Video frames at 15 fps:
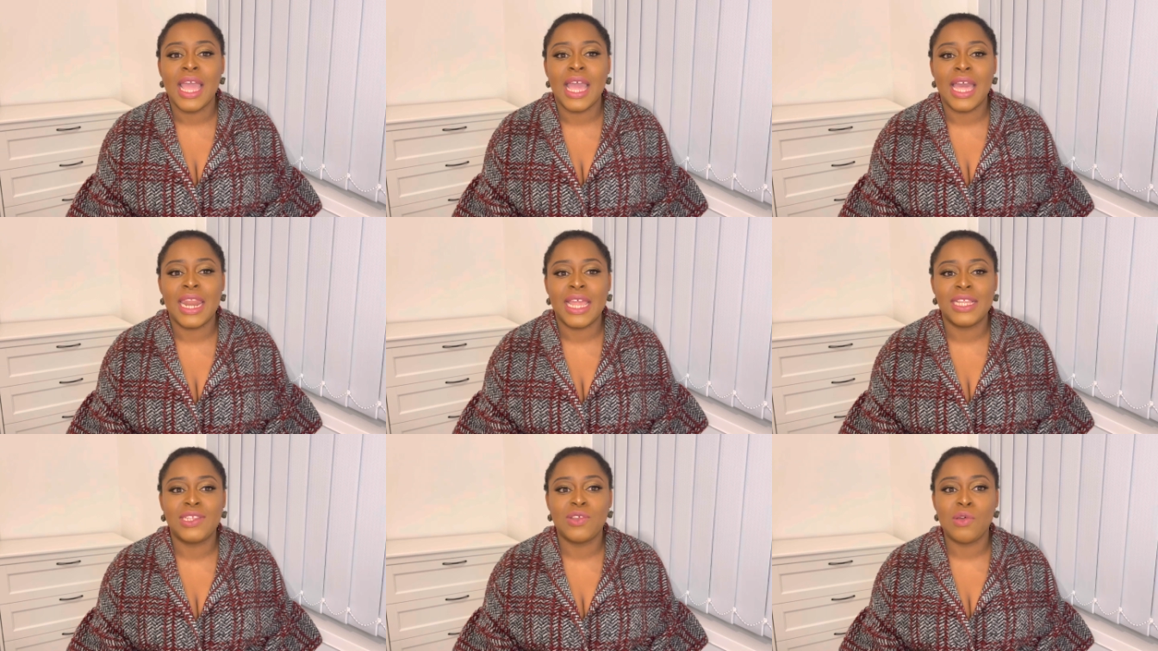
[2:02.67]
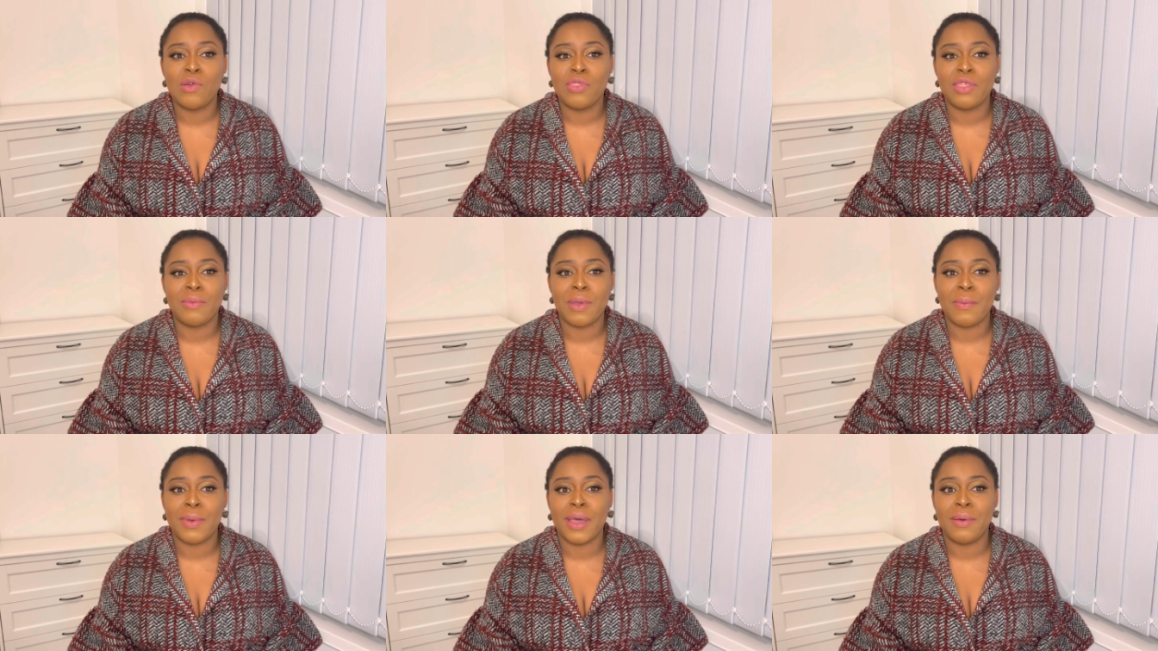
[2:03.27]
and I told
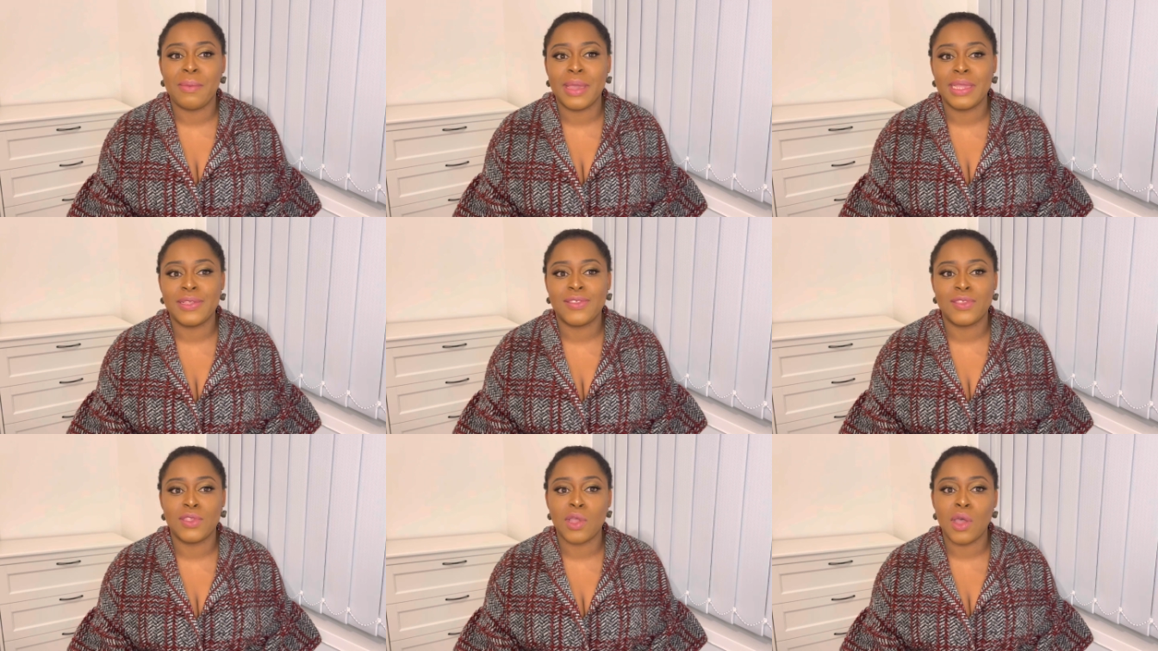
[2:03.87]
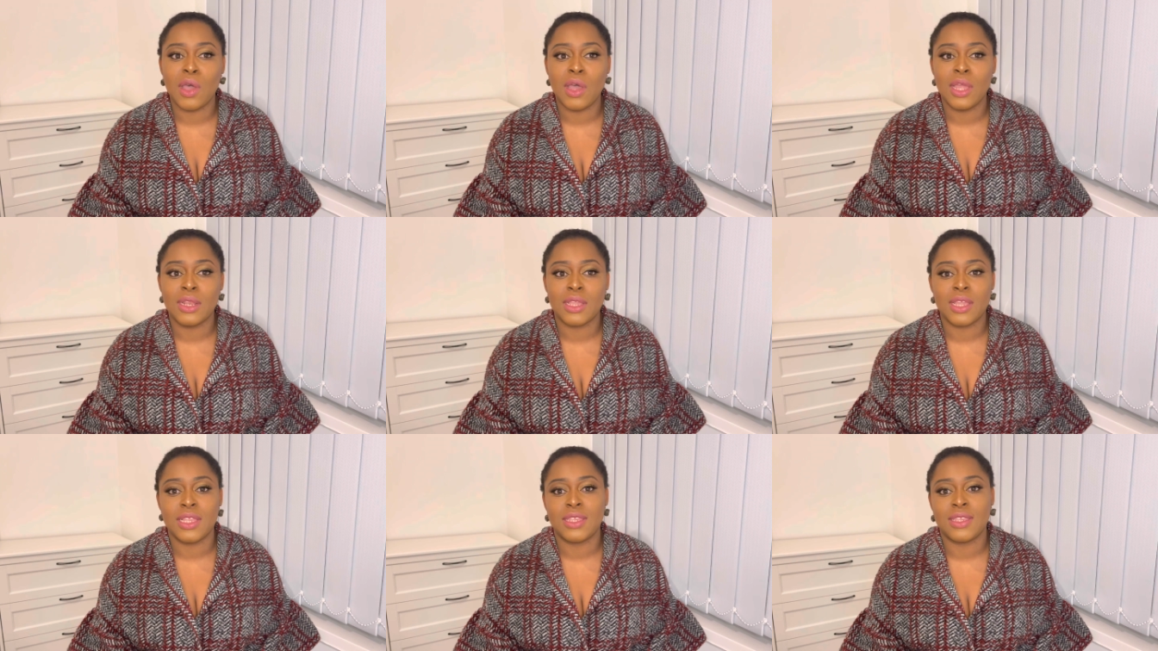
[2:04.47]
them about my son
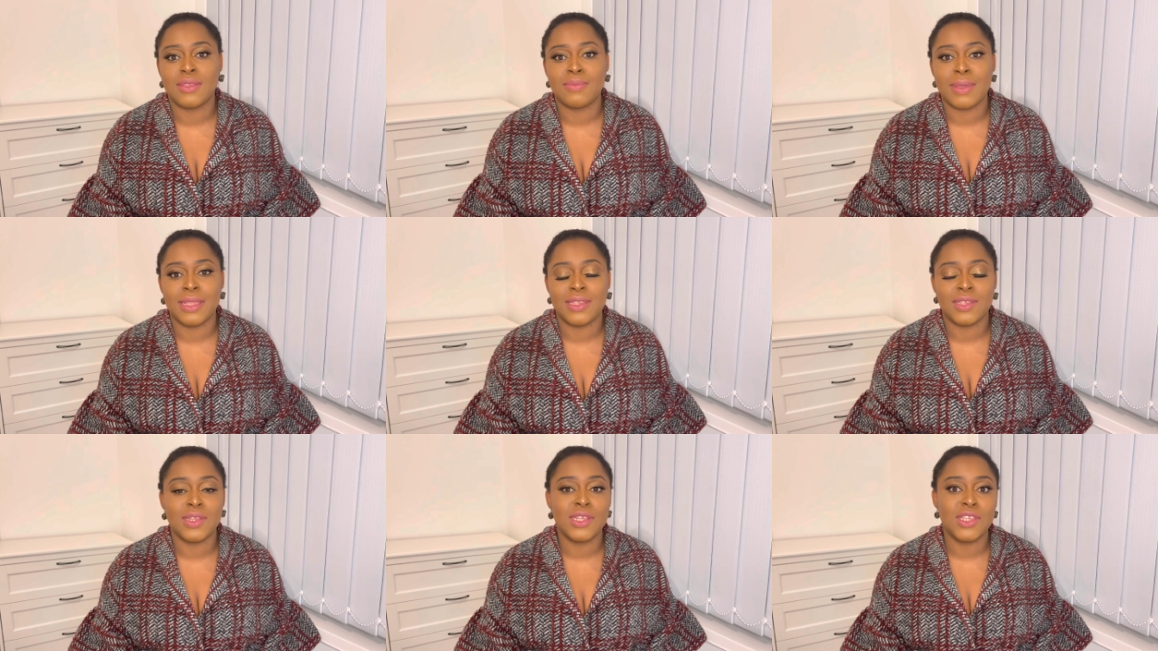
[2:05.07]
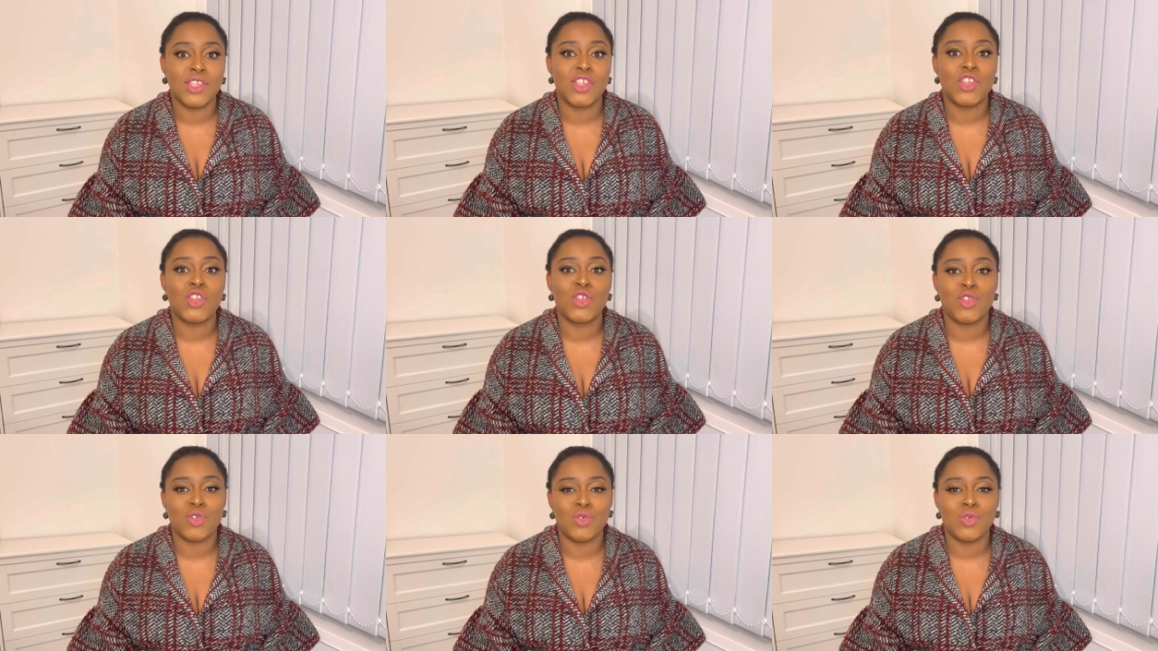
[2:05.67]
because my son is
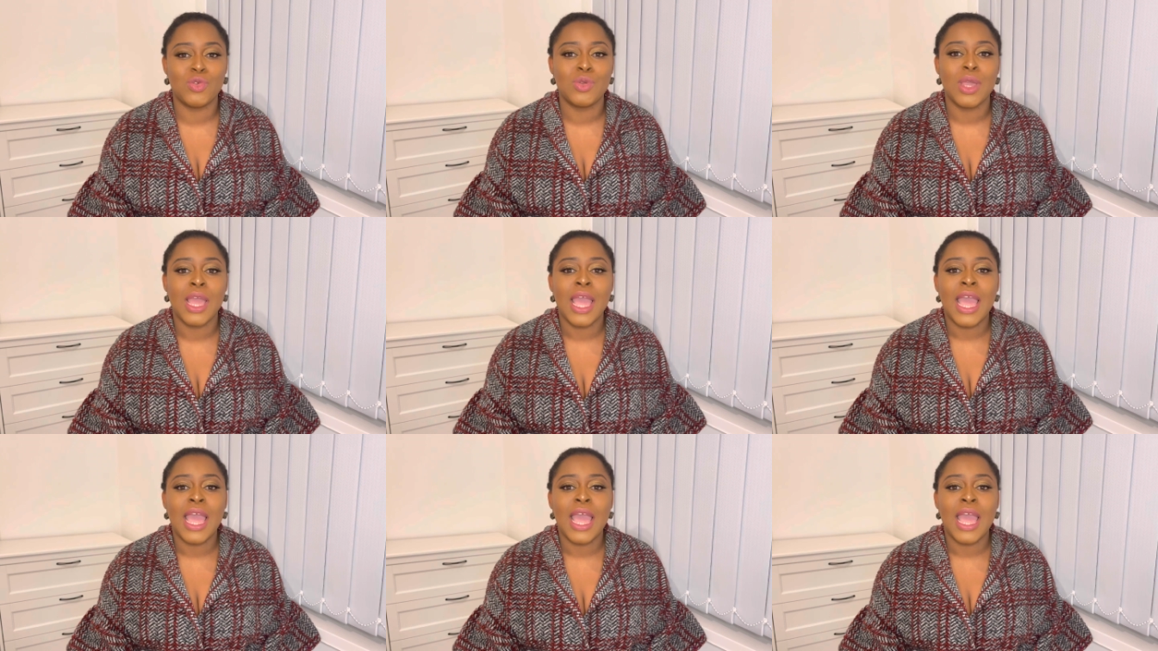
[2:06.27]
two